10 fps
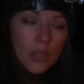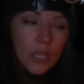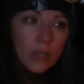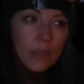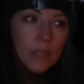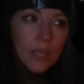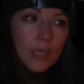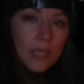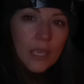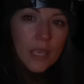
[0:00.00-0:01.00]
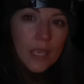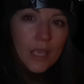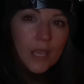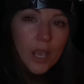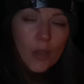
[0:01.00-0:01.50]
The only thing,
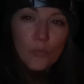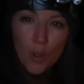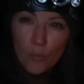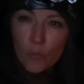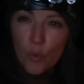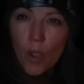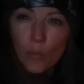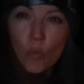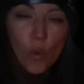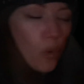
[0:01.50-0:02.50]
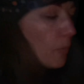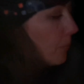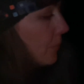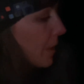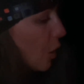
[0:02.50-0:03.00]
I'm quite
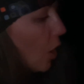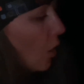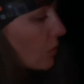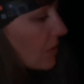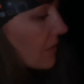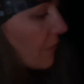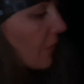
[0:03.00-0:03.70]
warm because the